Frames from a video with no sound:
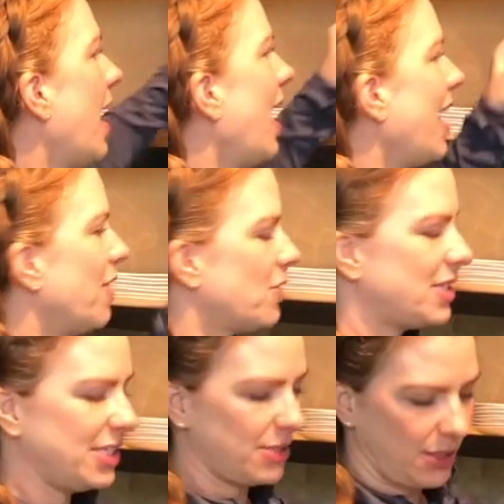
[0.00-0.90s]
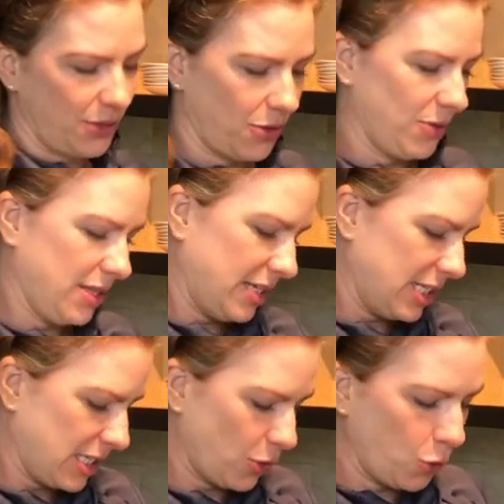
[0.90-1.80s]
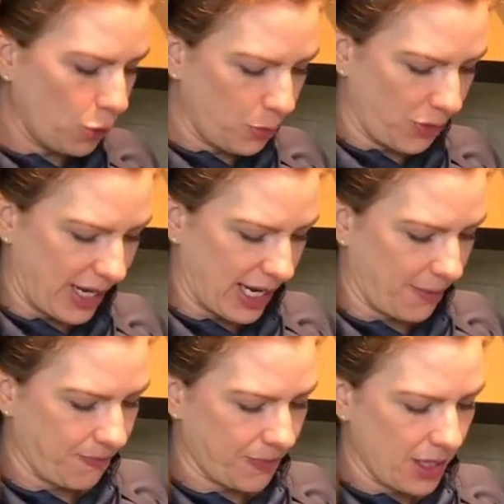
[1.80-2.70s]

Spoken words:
And there's this, you know, this cool brand,